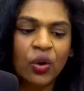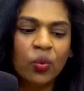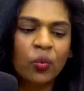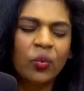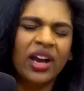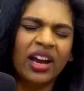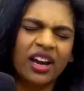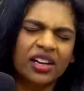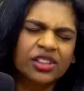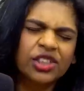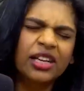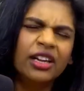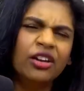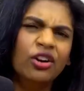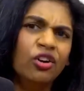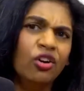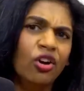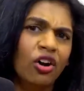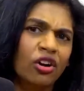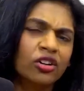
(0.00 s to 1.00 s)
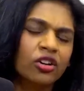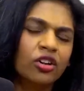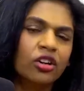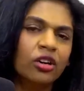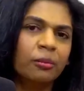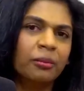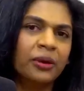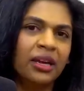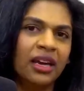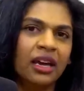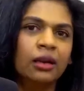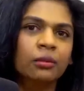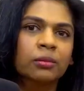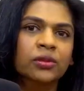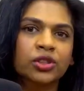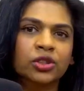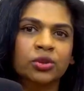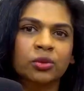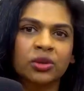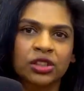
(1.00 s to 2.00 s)
we're actually not going to be
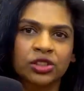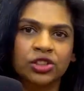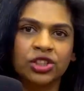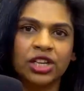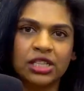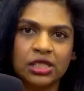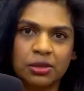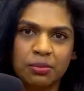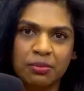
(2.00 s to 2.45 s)
able to address